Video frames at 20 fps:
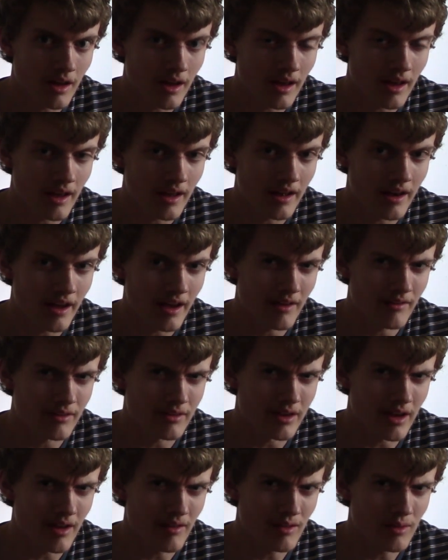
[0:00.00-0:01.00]
And have
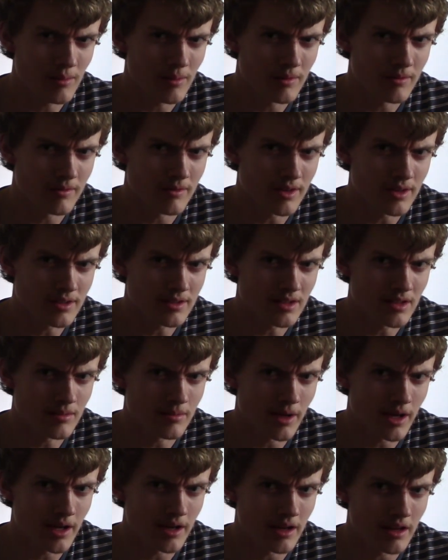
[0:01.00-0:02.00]
never been visited
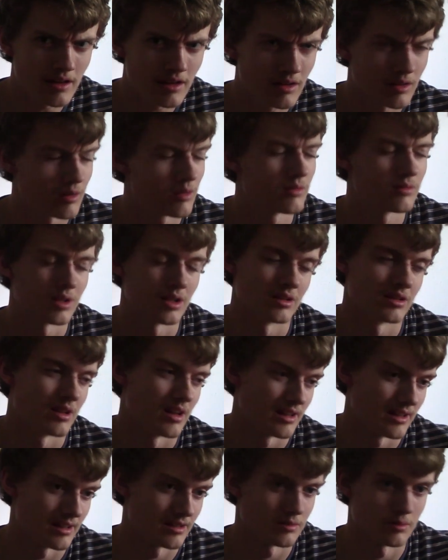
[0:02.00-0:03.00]
by an alien? Well,
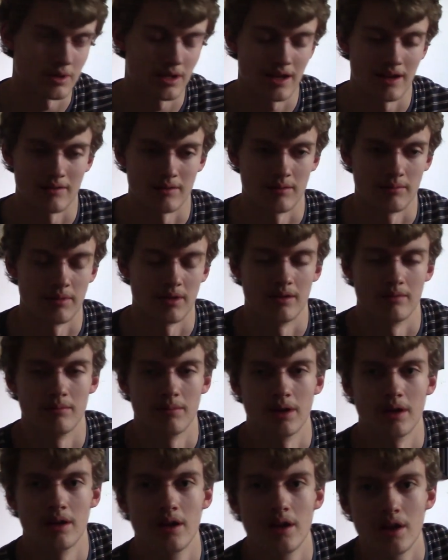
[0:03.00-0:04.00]
I guess we haven't been,
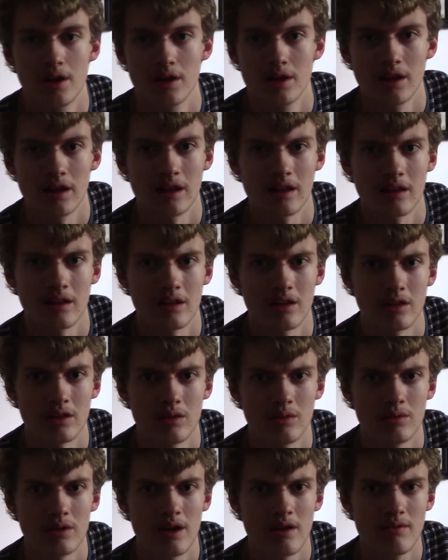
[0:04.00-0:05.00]
but, like,
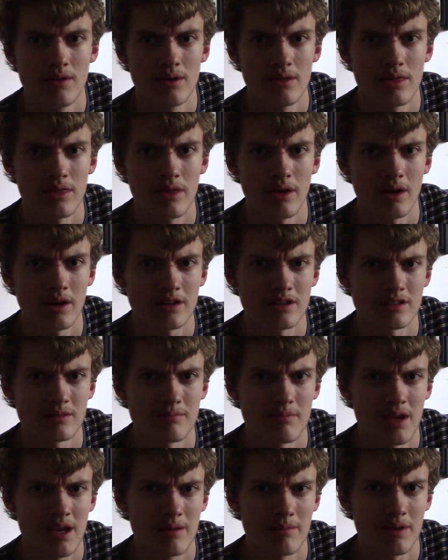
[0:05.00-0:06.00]
you never thought to
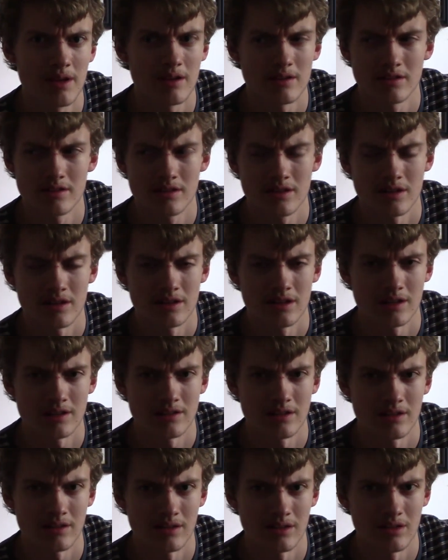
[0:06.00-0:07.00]
maybe, I just got a text,
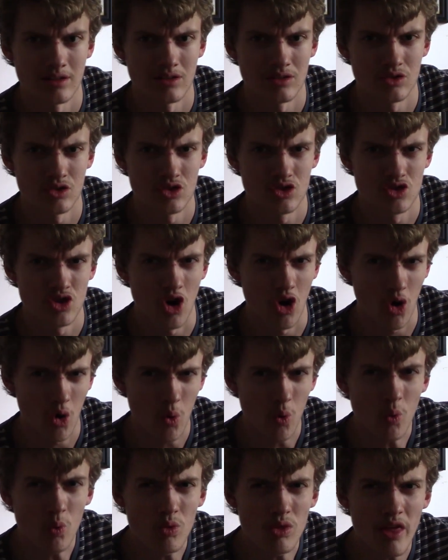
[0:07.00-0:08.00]
like,
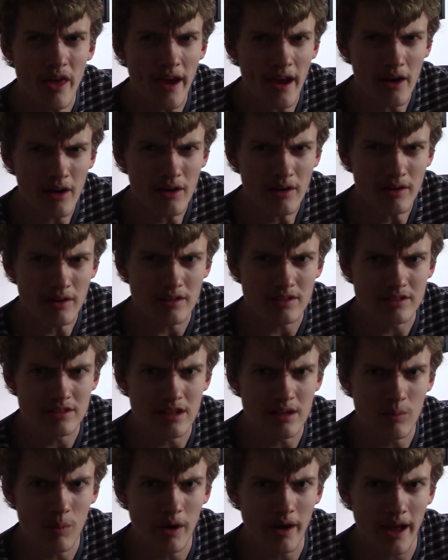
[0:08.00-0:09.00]
go there to see what